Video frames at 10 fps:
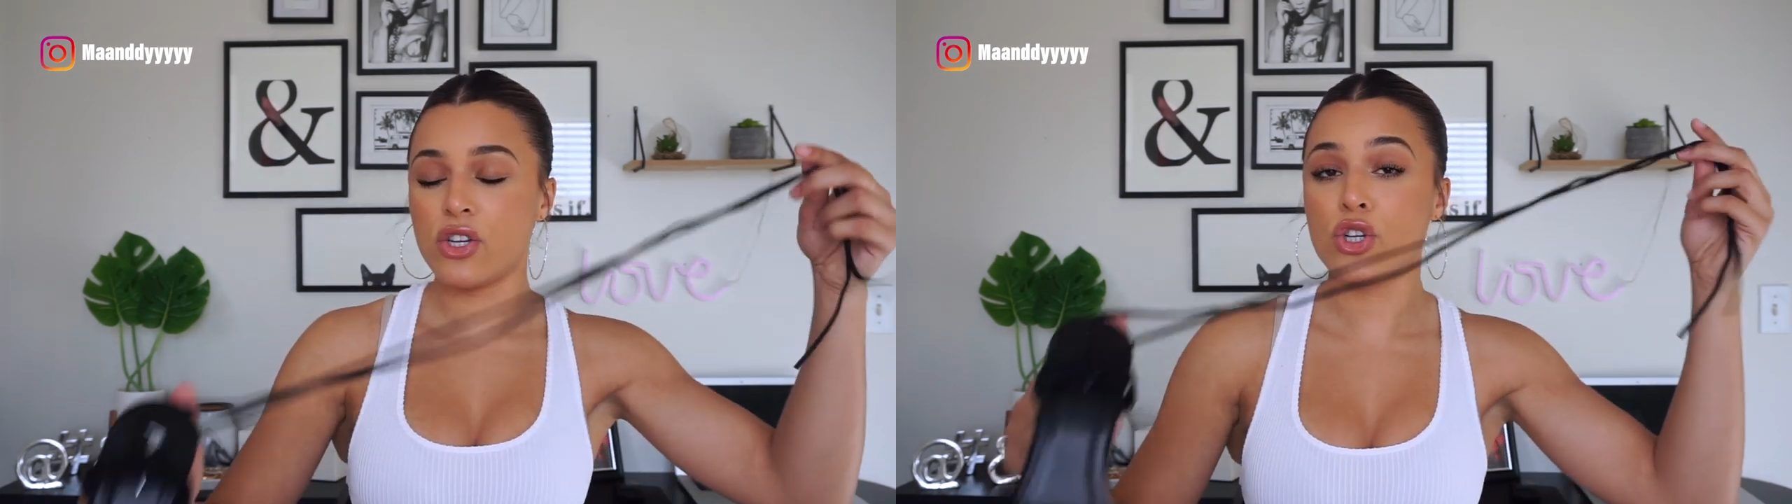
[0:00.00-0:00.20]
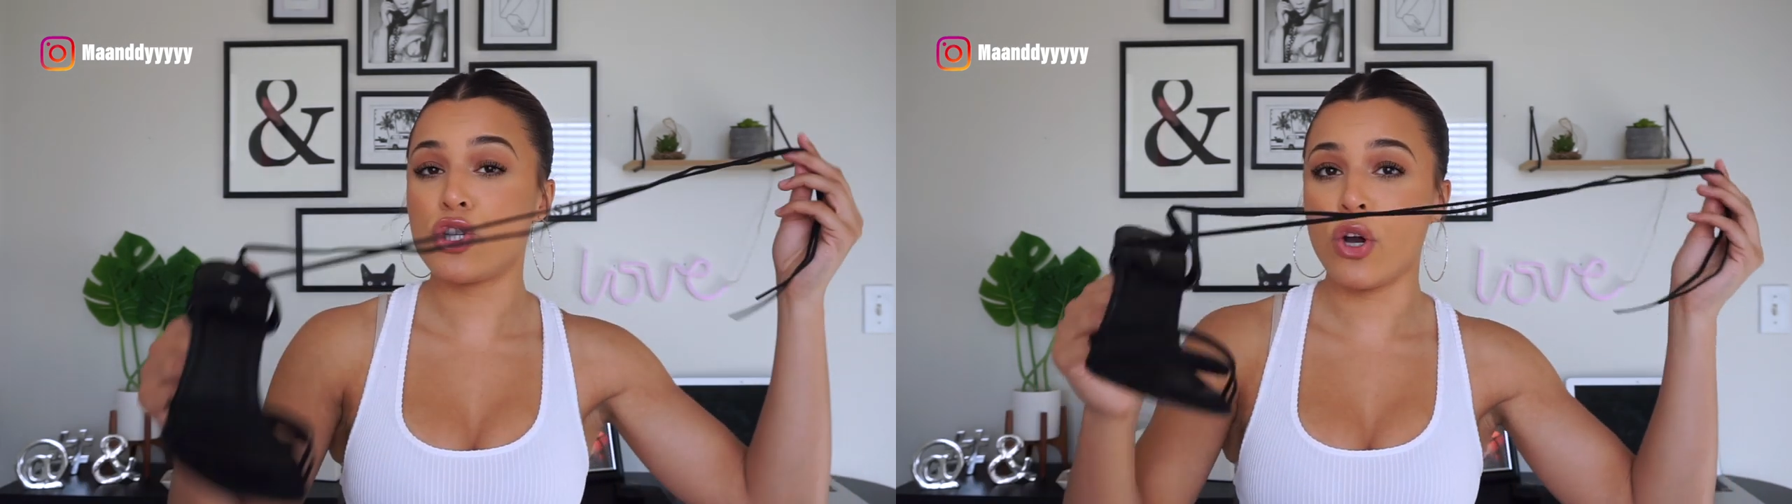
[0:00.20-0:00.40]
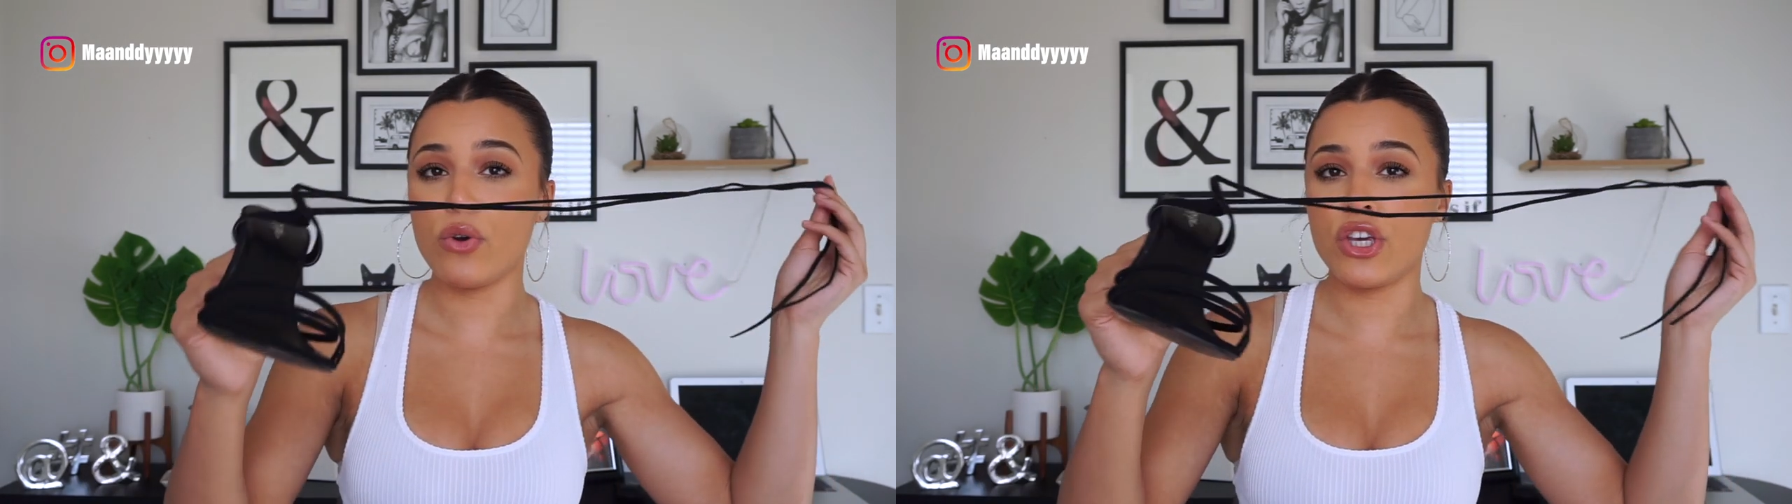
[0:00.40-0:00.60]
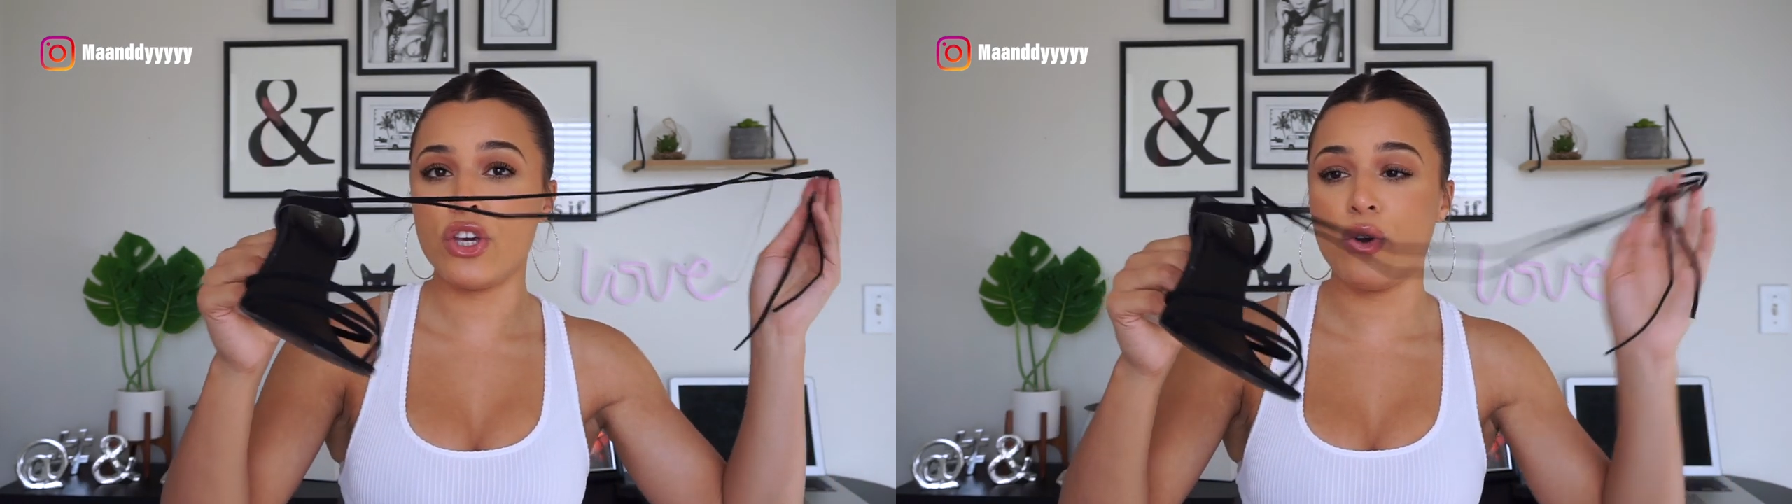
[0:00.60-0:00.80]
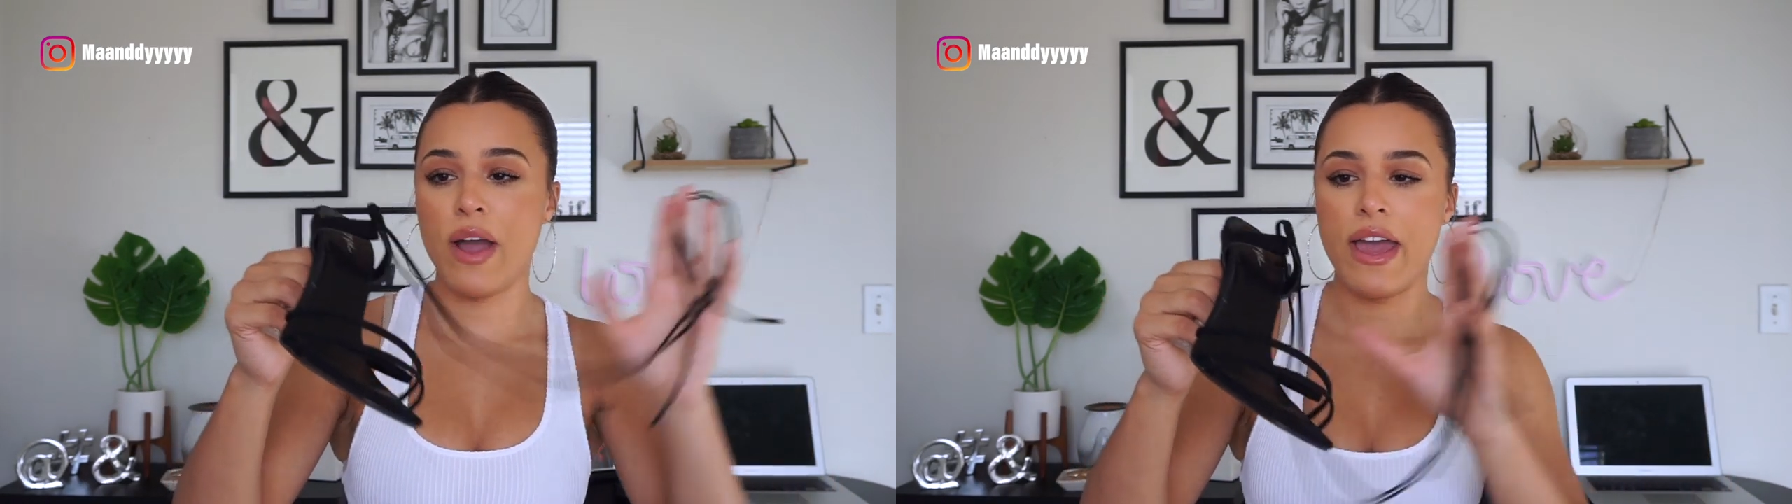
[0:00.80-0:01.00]
are so
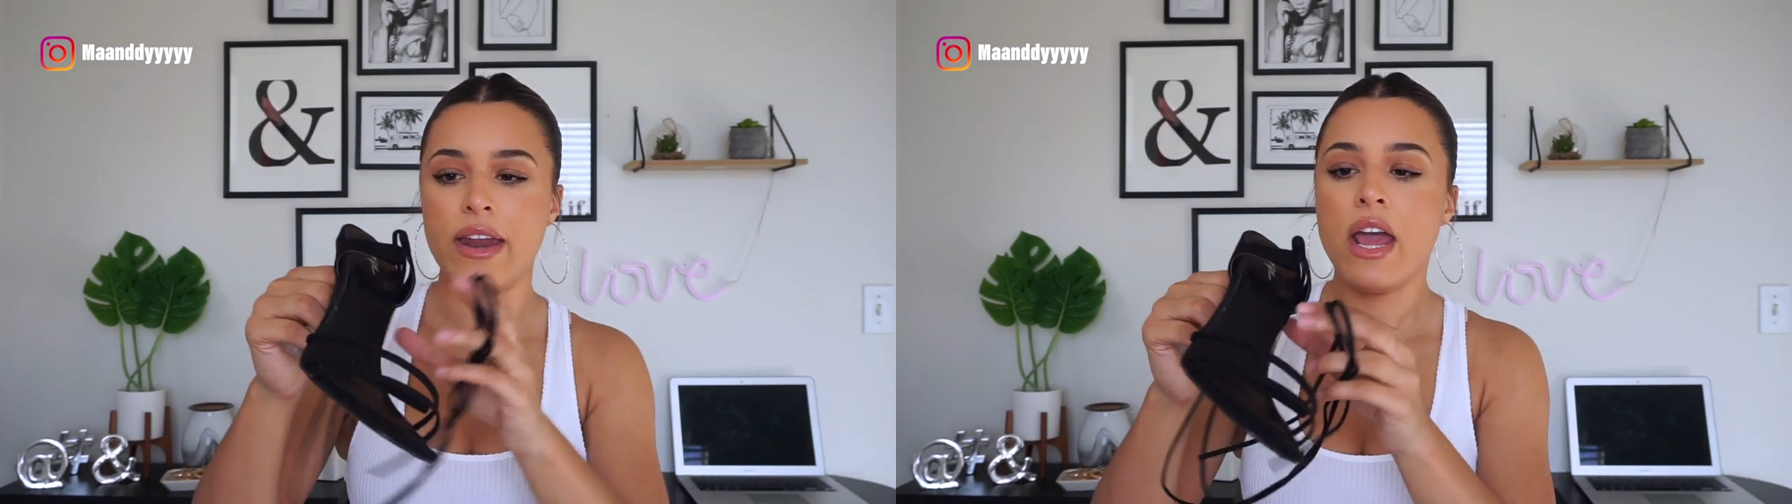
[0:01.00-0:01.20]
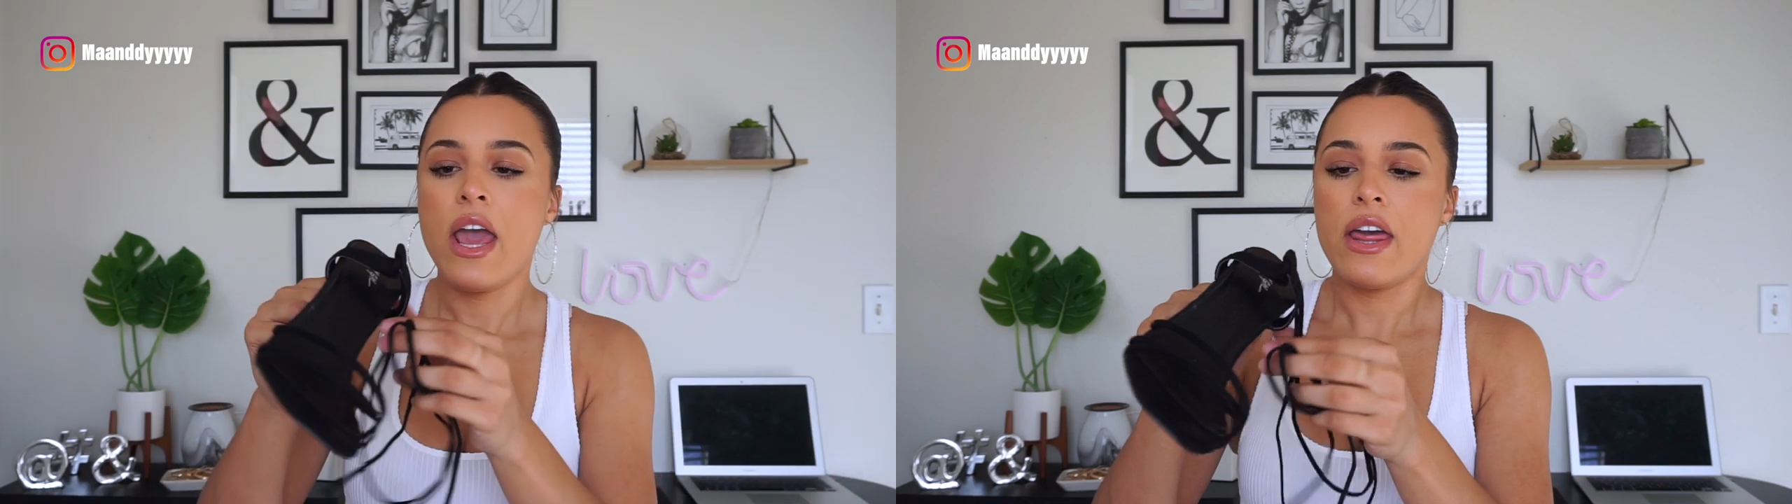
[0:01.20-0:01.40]
cute and